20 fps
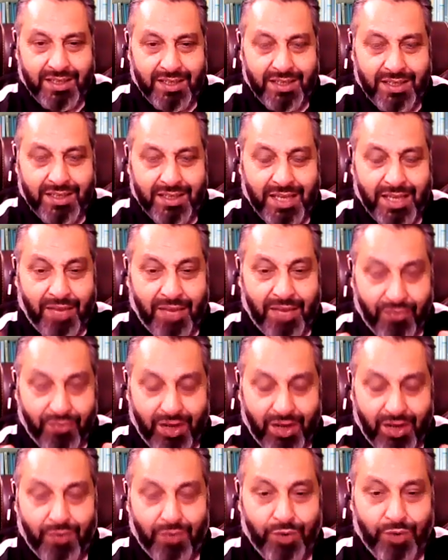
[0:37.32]
if
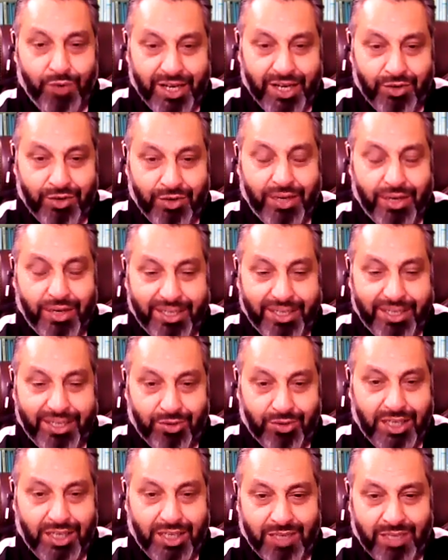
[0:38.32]
we are going to set
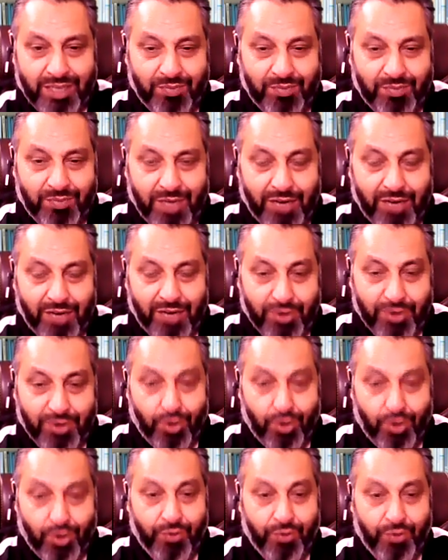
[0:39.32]
up our own
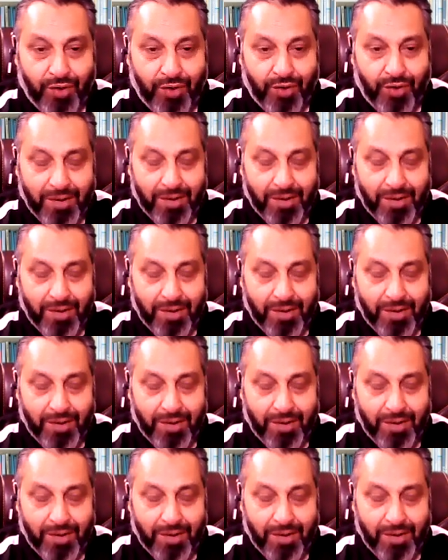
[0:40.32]
farm?